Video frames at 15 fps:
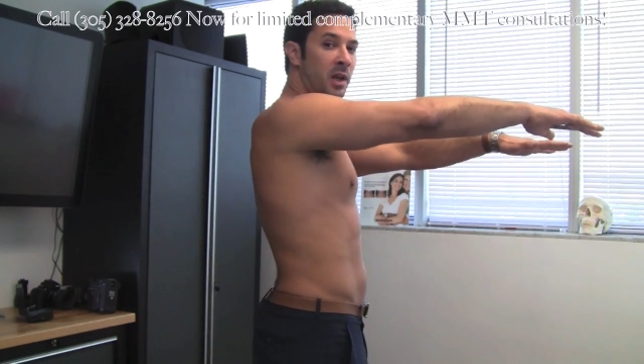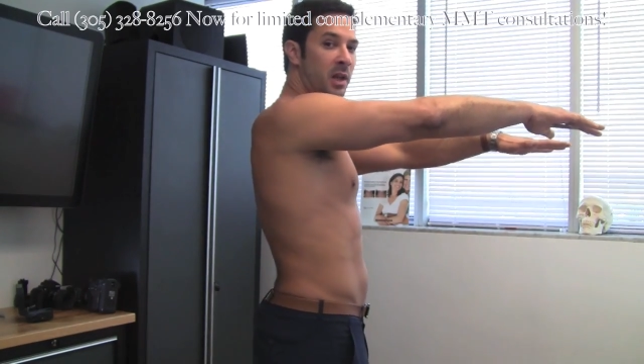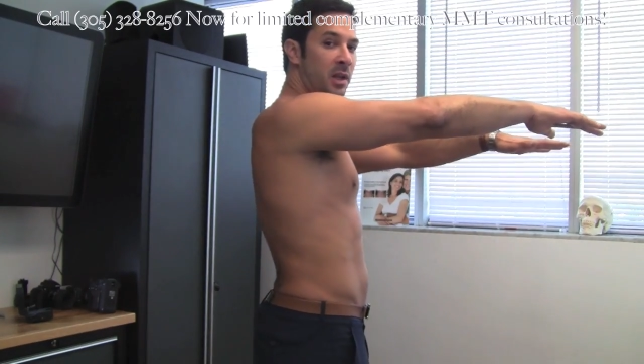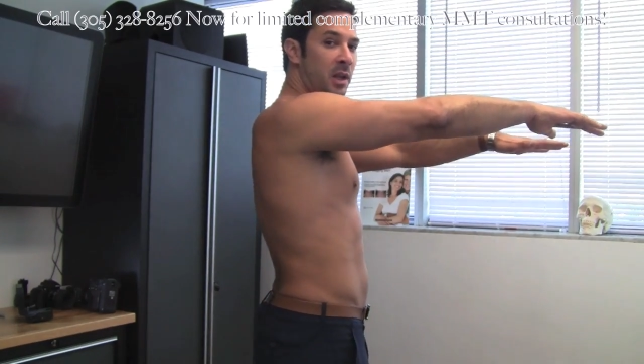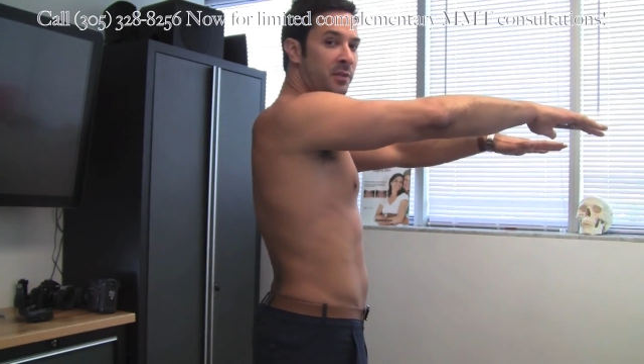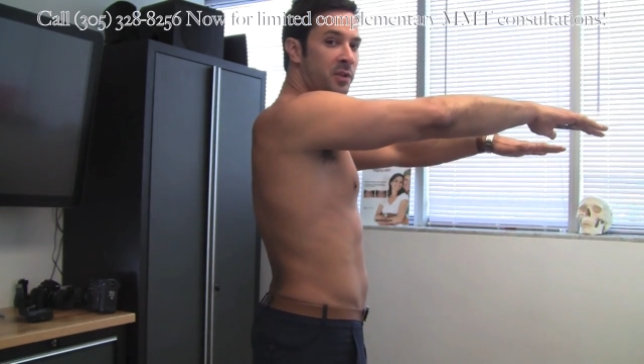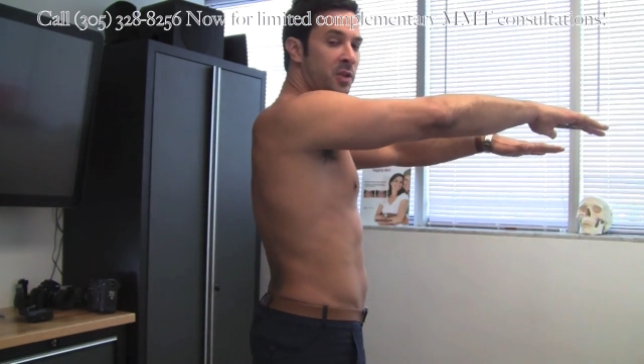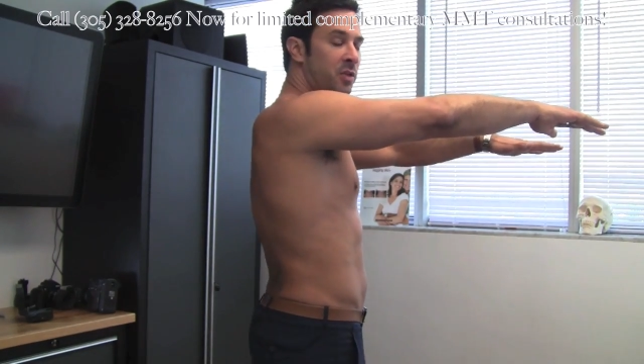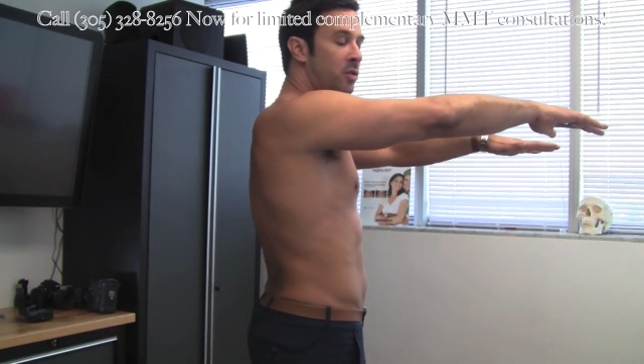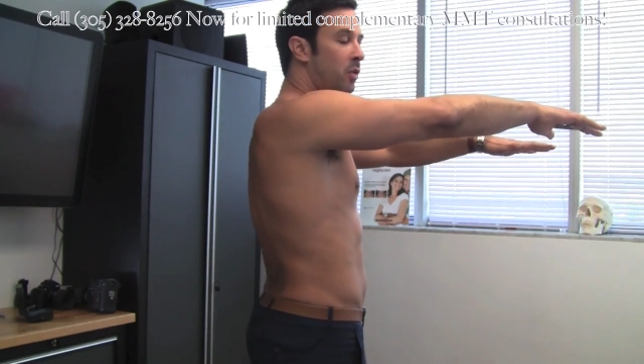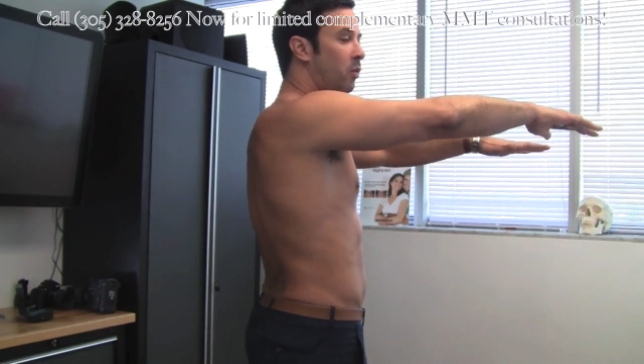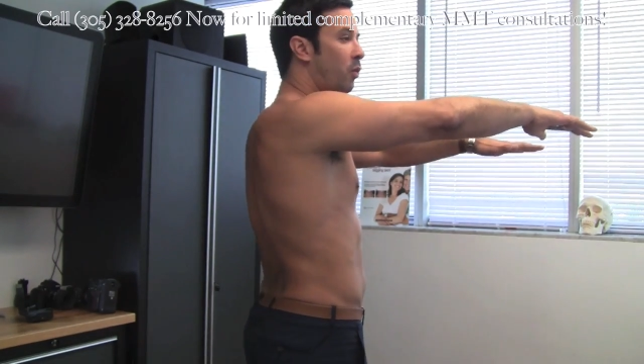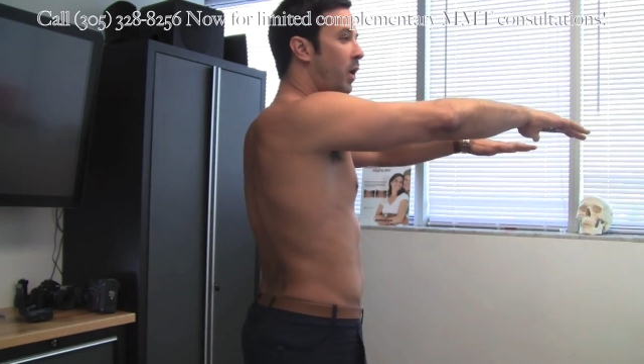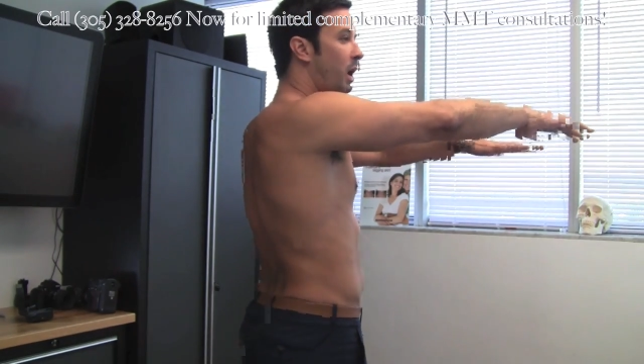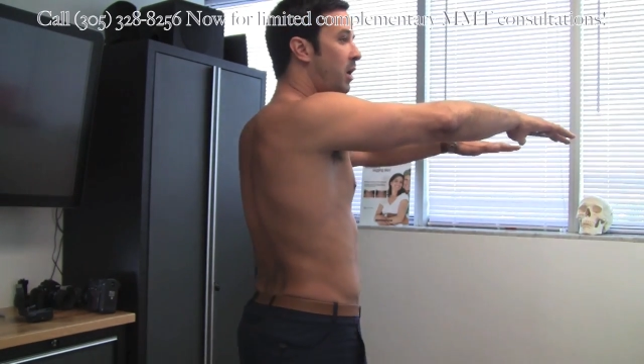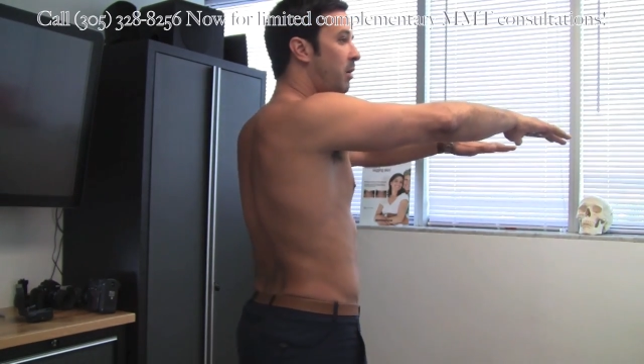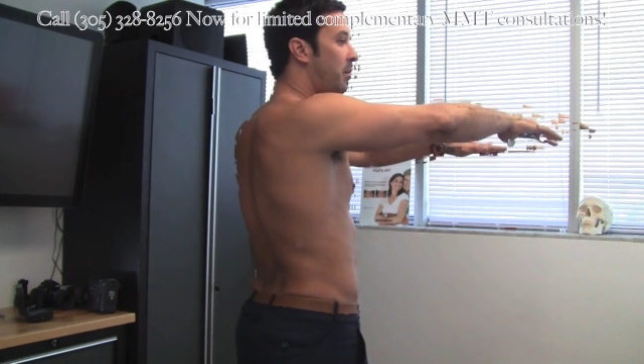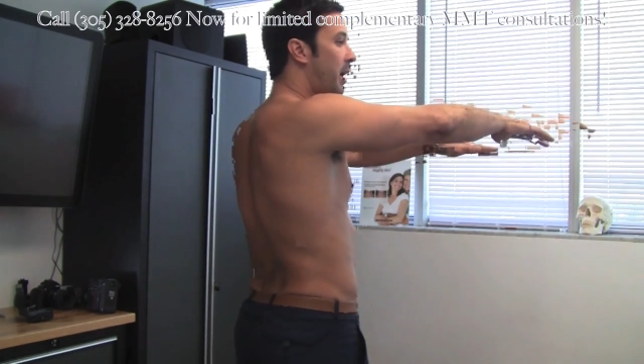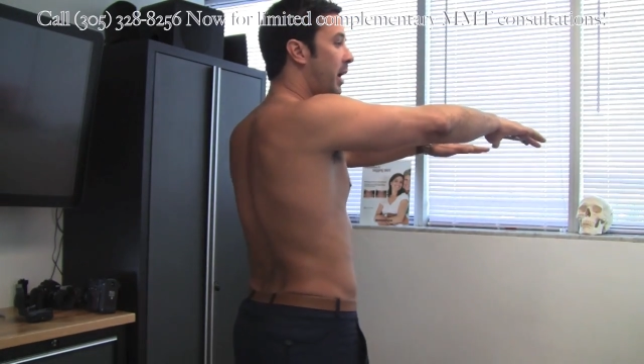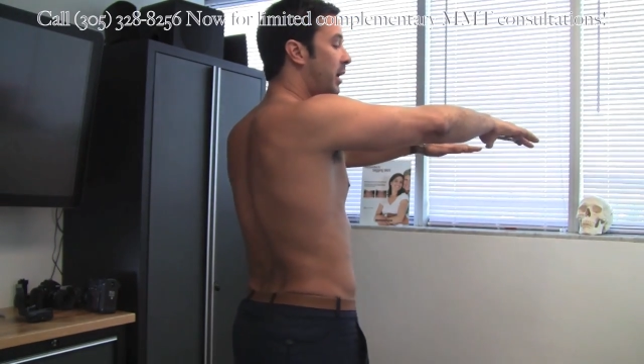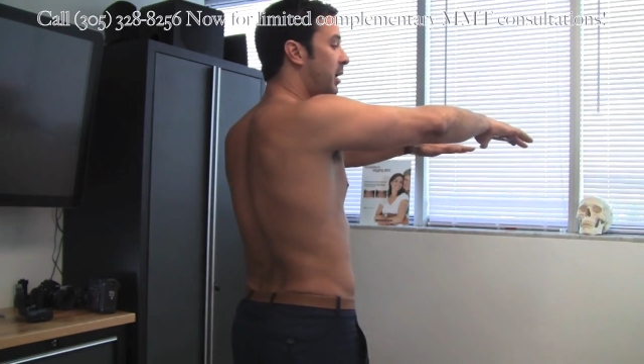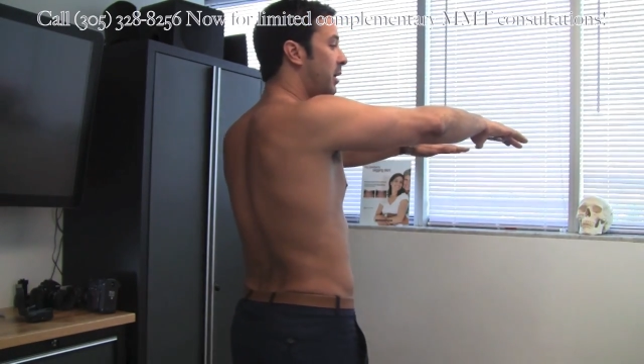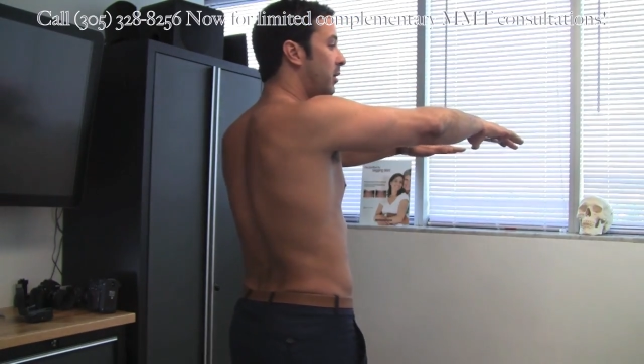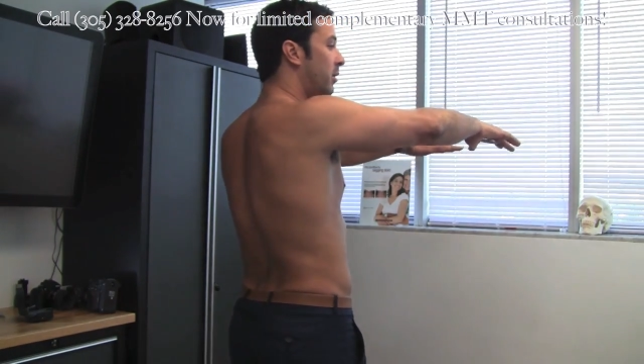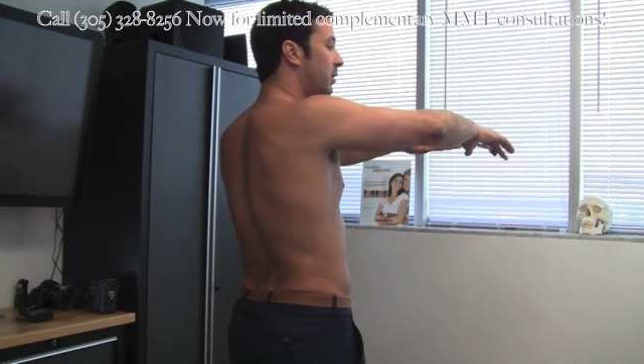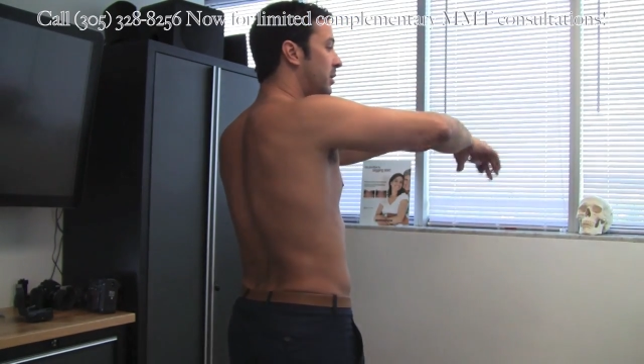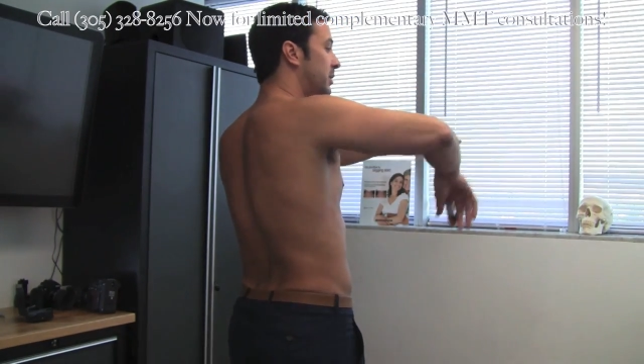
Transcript: And you have to turn way back here to